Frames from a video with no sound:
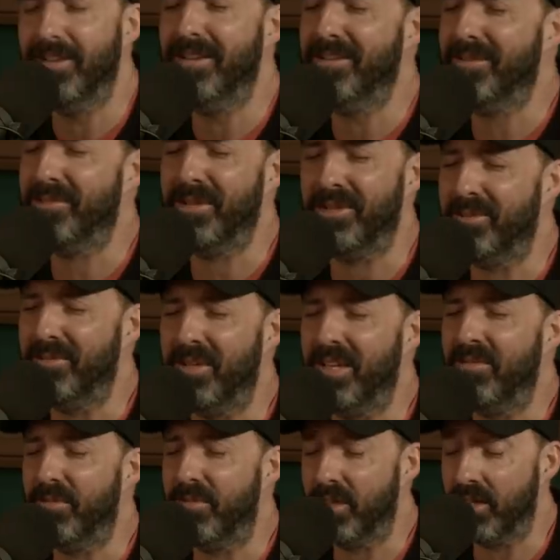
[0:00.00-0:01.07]
don't know about you, but I
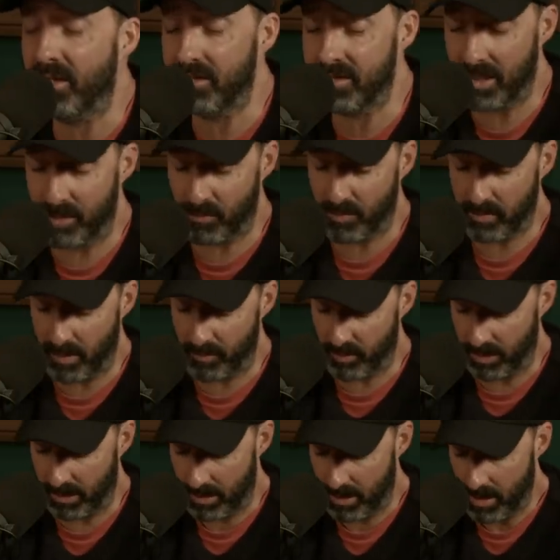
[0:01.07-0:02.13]
have a very hard time remembering.